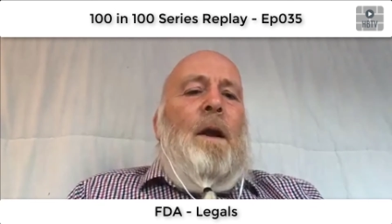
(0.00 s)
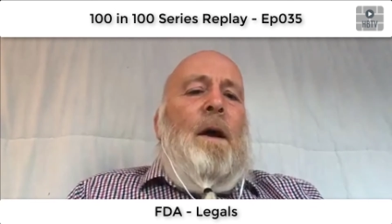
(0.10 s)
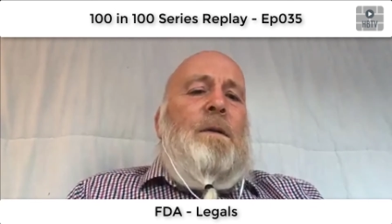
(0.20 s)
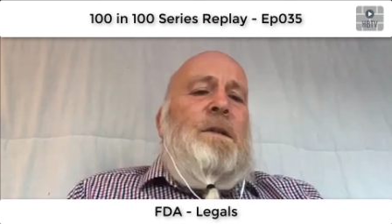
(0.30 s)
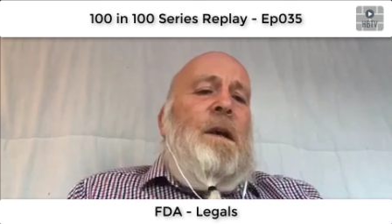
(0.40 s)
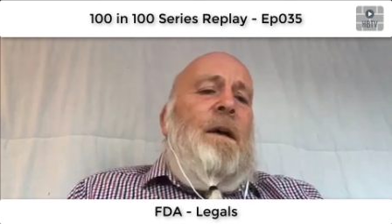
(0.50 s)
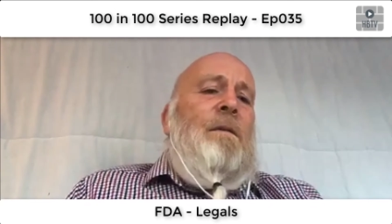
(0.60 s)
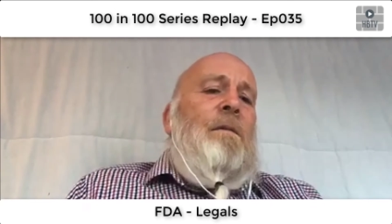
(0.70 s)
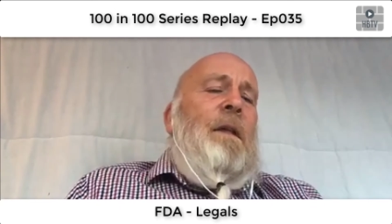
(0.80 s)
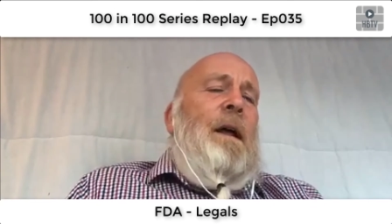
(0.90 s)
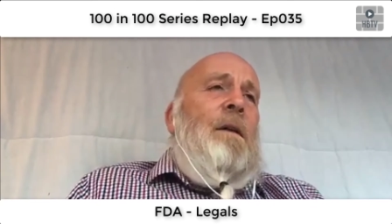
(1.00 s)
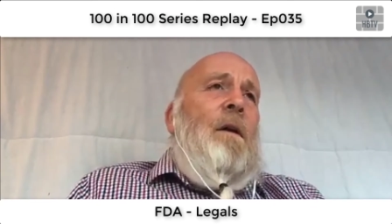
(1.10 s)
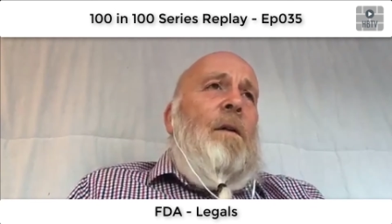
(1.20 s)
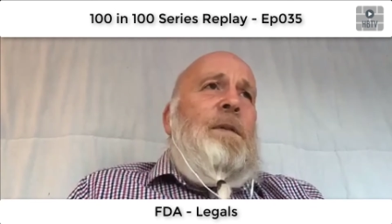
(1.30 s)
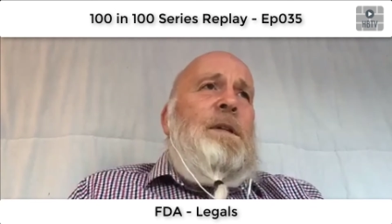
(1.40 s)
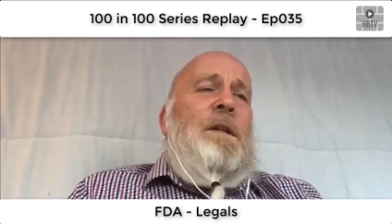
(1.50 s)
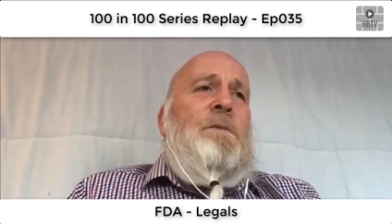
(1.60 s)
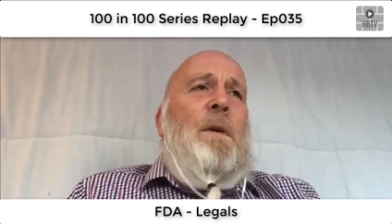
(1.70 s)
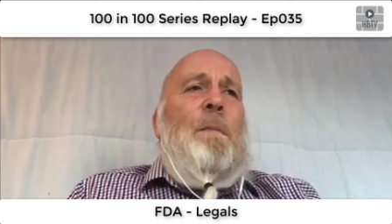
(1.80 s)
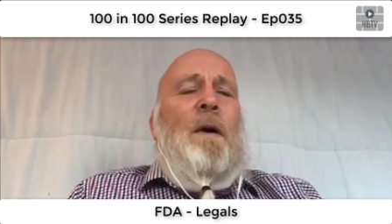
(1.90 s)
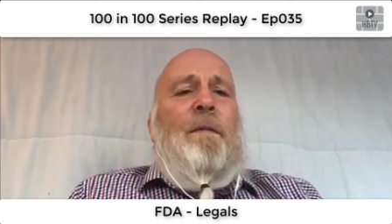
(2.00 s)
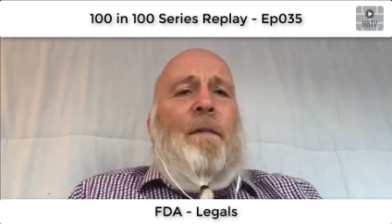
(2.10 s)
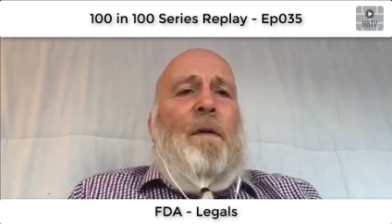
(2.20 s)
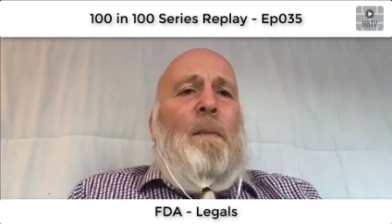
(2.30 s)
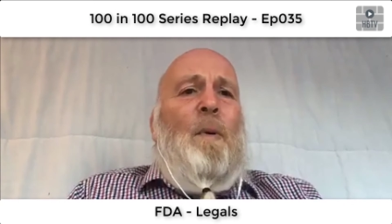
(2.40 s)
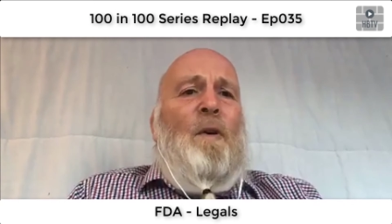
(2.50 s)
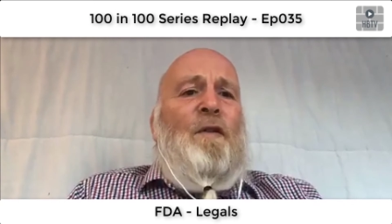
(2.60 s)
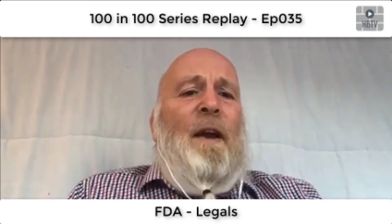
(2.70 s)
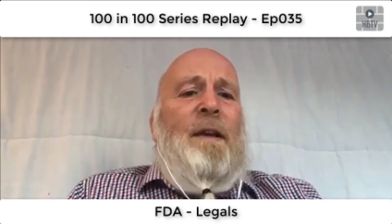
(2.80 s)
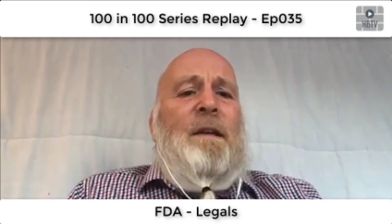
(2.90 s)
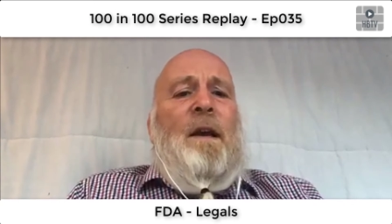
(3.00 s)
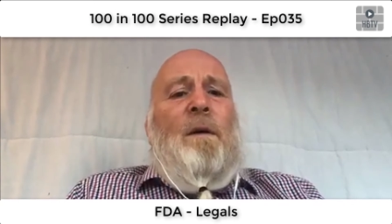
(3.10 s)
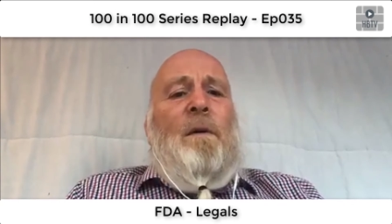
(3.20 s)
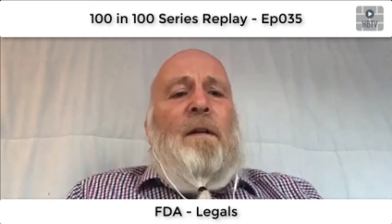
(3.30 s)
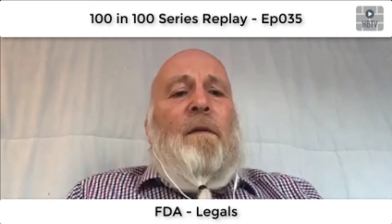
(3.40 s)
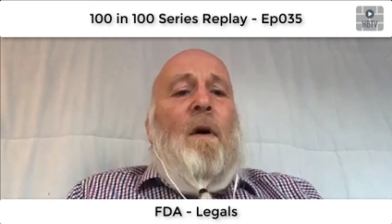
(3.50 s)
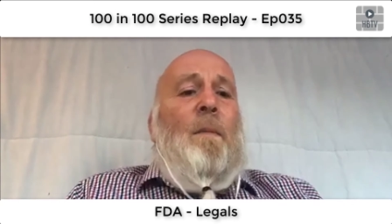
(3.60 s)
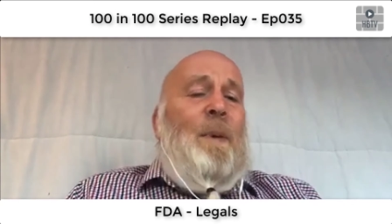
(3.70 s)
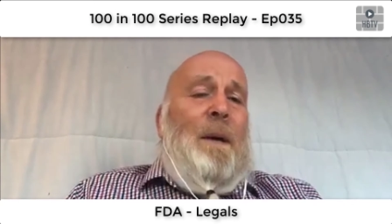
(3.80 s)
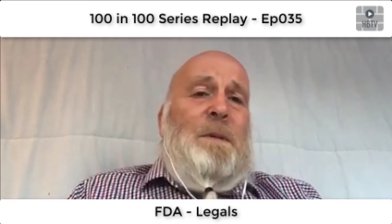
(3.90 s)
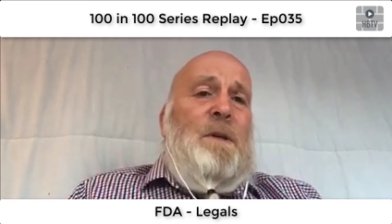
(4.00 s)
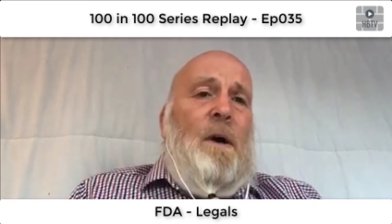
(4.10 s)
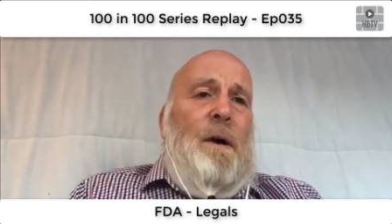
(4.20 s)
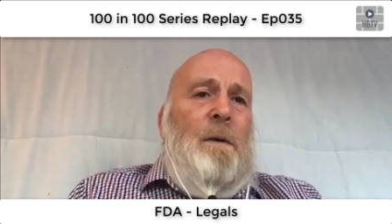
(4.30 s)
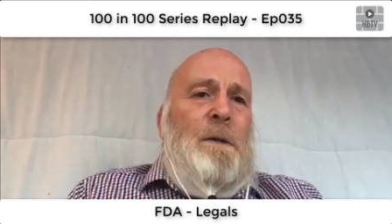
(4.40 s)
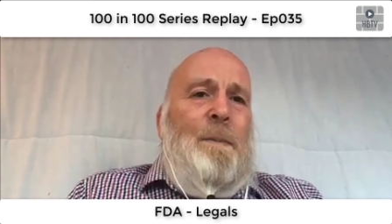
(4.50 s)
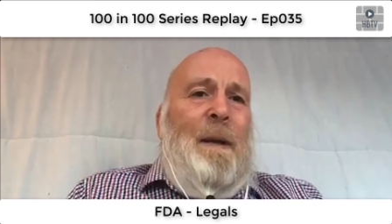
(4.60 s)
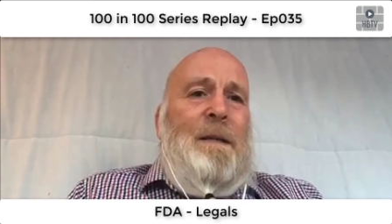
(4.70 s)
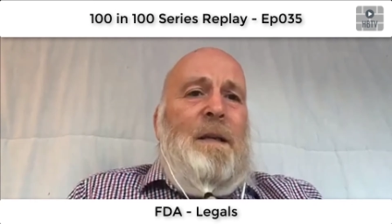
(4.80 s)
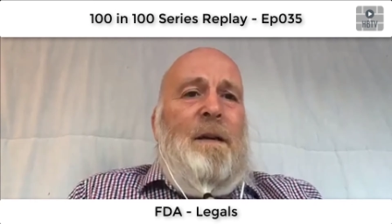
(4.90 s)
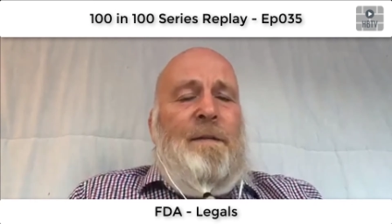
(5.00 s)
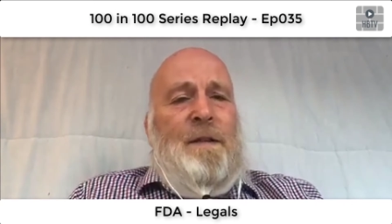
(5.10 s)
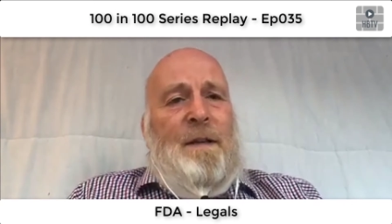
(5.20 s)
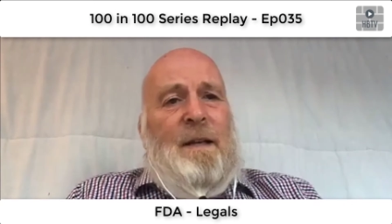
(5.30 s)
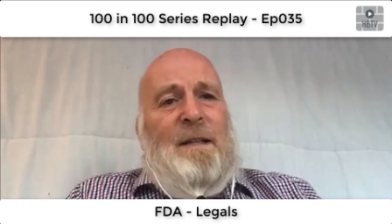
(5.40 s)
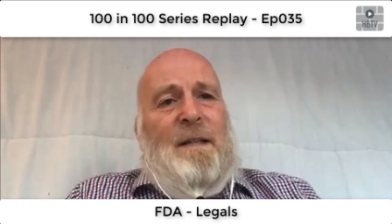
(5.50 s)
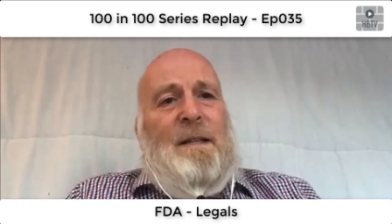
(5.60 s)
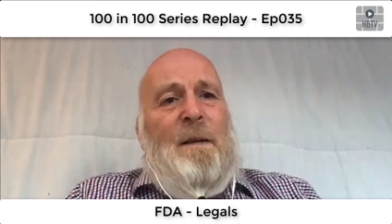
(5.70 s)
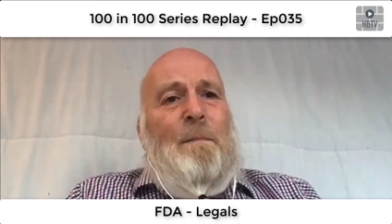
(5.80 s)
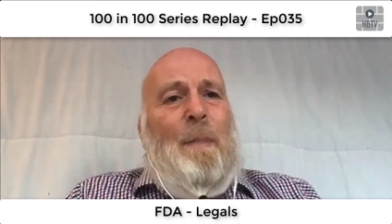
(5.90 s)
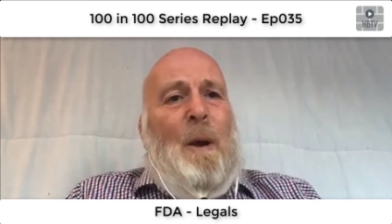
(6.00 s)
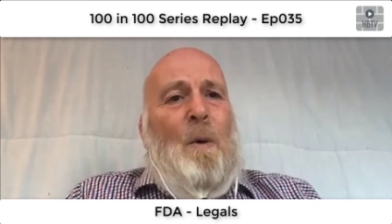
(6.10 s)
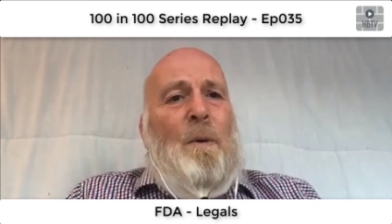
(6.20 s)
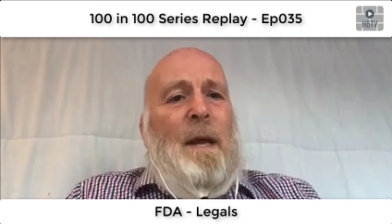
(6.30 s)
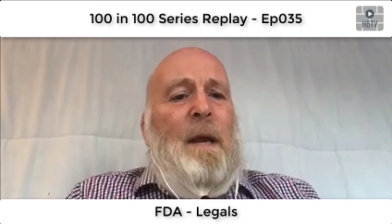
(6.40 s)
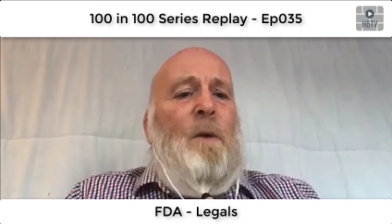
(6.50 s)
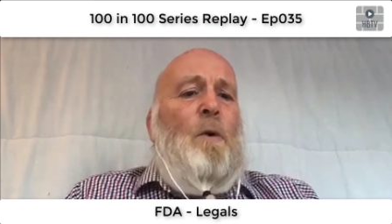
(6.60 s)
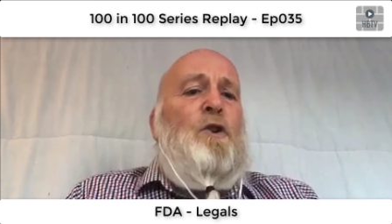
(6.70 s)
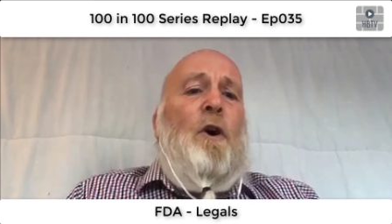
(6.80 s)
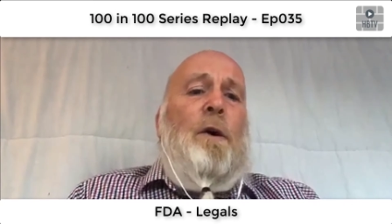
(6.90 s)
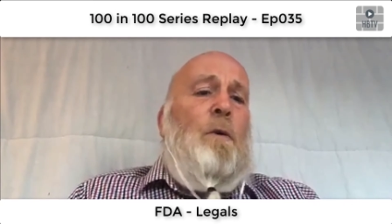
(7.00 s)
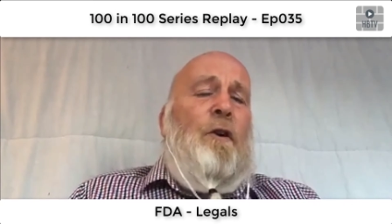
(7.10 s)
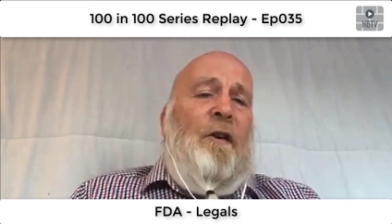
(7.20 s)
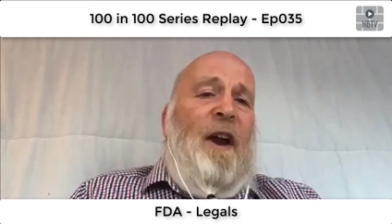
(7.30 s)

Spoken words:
You know, so then obviously as we move through a project, we've got perhaps title splitting if it's an existing building, or title